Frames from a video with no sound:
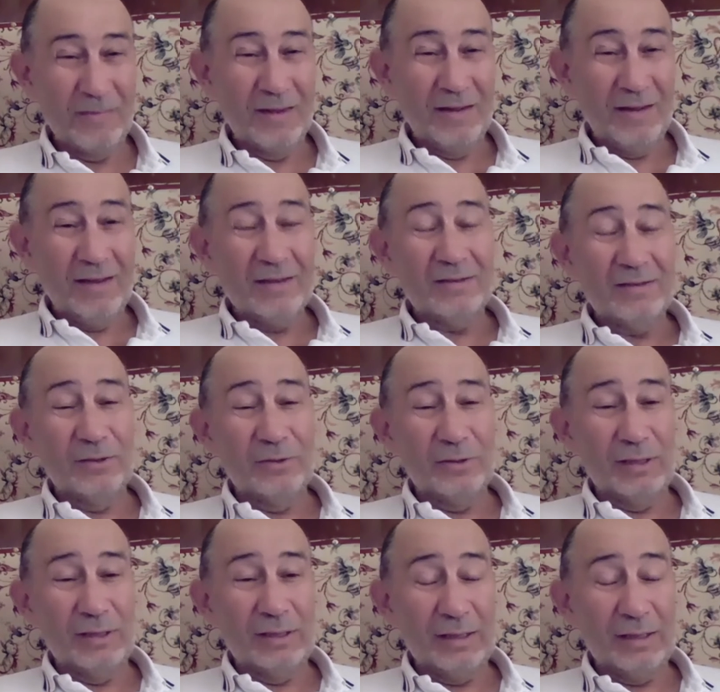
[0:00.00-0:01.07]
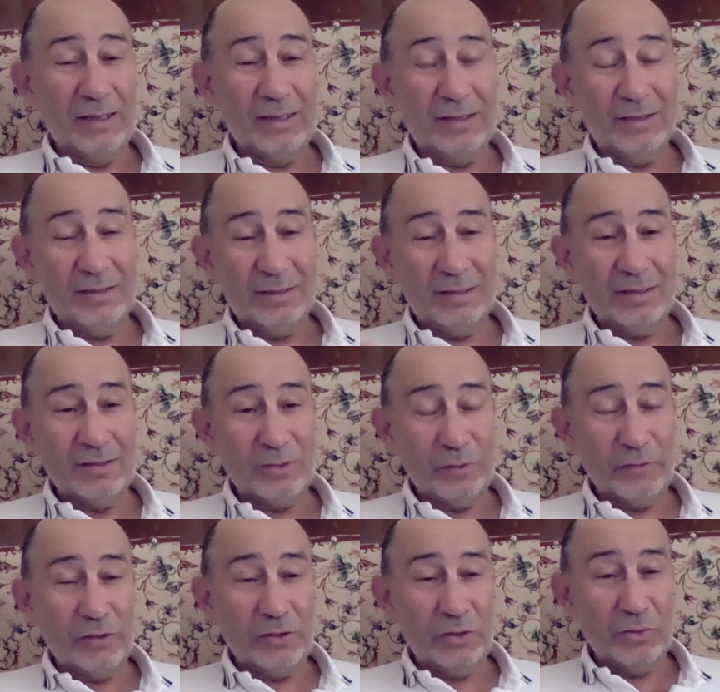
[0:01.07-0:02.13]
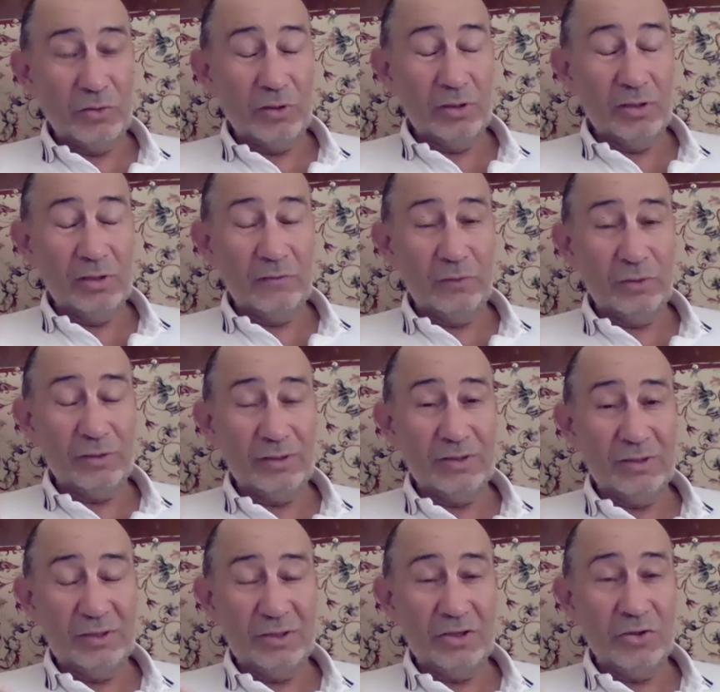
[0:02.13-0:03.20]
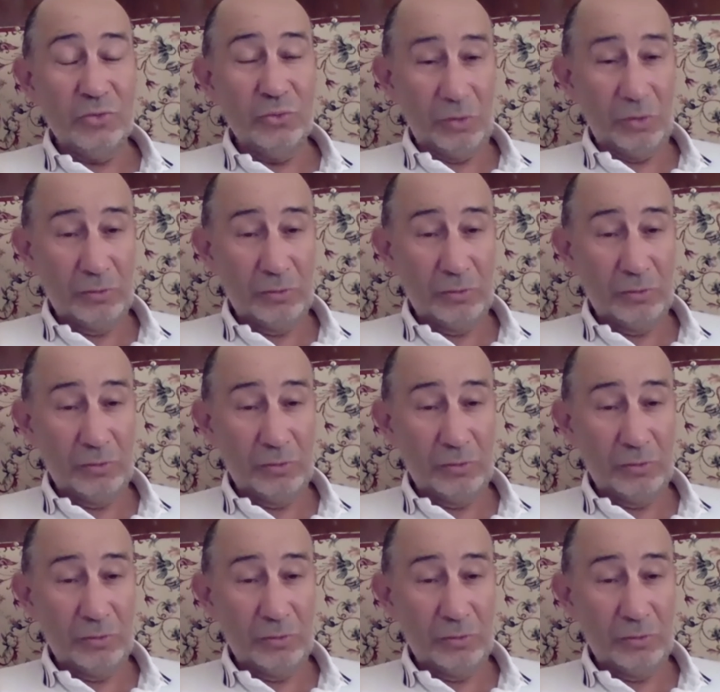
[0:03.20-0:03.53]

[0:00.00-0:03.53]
So, and in Soviet Union, it was understood.